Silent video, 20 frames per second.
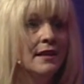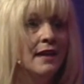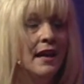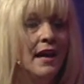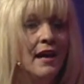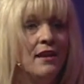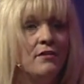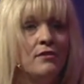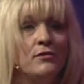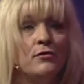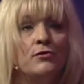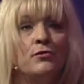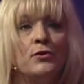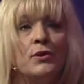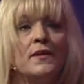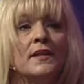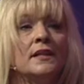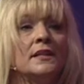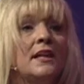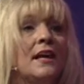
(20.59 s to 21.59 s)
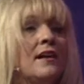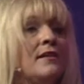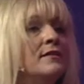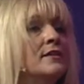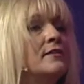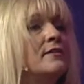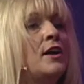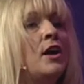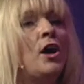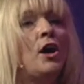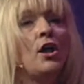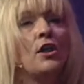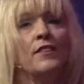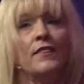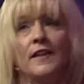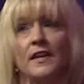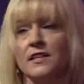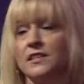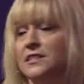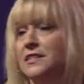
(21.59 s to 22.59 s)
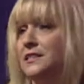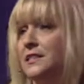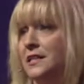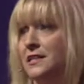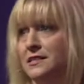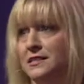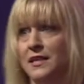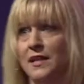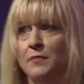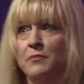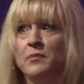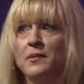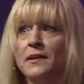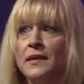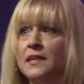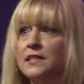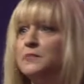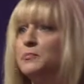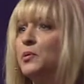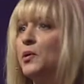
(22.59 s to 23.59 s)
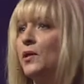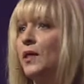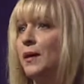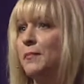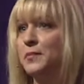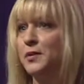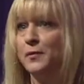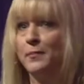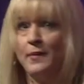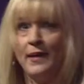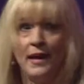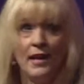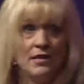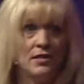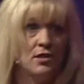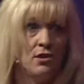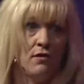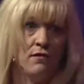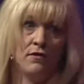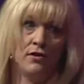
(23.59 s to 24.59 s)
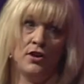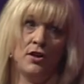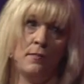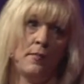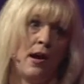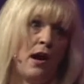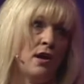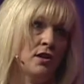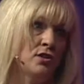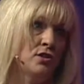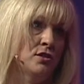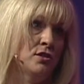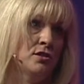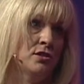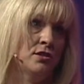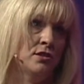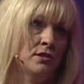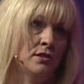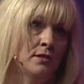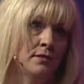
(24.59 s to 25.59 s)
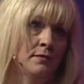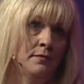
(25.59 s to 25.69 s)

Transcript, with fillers: And for the love of all things decent, please pull up your pants over your boxers.